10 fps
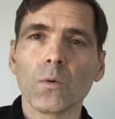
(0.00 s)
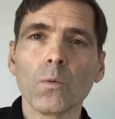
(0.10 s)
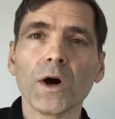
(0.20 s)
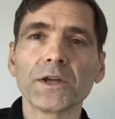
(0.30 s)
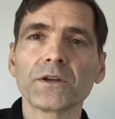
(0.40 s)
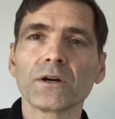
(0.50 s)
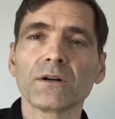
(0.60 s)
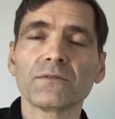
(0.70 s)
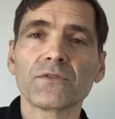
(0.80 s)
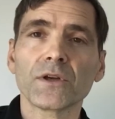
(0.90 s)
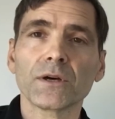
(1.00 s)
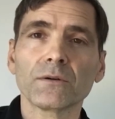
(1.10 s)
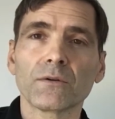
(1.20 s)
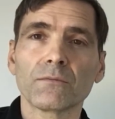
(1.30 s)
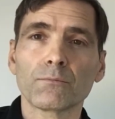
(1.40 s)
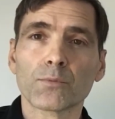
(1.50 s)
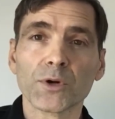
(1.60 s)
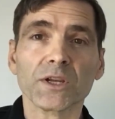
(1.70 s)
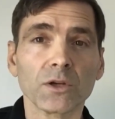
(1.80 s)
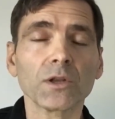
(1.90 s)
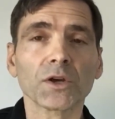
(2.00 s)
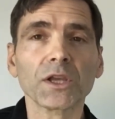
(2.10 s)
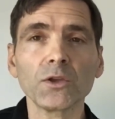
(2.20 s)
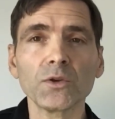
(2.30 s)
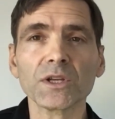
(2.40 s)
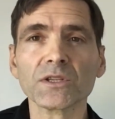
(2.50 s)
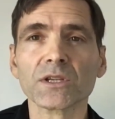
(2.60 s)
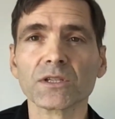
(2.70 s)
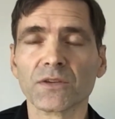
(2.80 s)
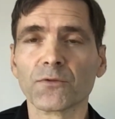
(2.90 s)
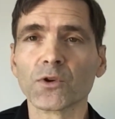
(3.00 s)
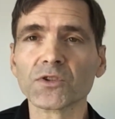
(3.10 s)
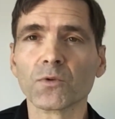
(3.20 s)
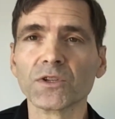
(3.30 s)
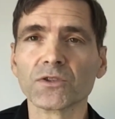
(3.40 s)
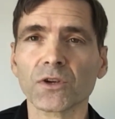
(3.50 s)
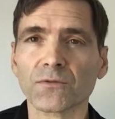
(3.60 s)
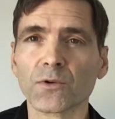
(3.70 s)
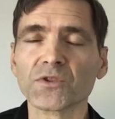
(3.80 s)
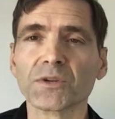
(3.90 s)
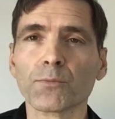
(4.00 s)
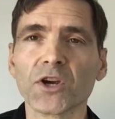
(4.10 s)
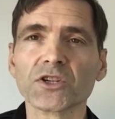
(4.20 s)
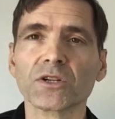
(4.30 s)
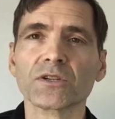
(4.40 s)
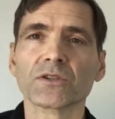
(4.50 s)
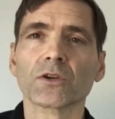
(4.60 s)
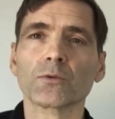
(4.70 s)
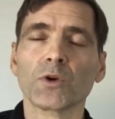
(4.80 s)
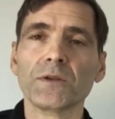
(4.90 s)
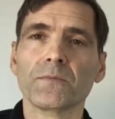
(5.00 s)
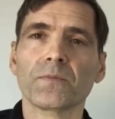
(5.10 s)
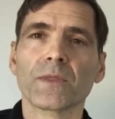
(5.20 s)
one of the pretty good looking units as the first one, so your first impression is a good one.